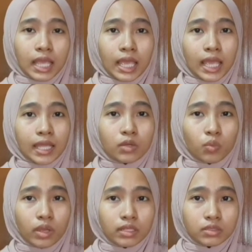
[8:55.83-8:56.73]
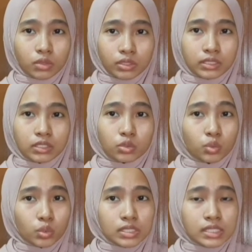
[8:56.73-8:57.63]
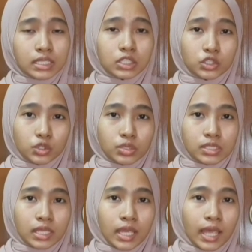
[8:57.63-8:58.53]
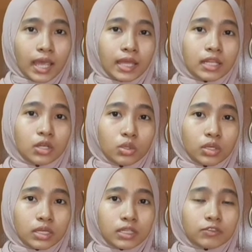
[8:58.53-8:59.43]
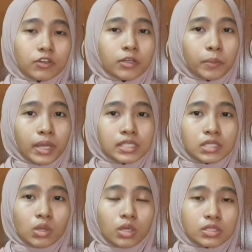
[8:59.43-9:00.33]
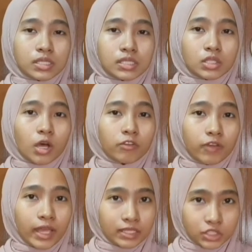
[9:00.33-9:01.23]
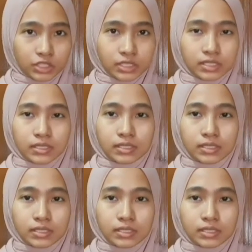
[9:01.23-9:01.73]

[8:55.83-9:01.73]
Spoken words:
and well-known towards issues and look for the best courses of action.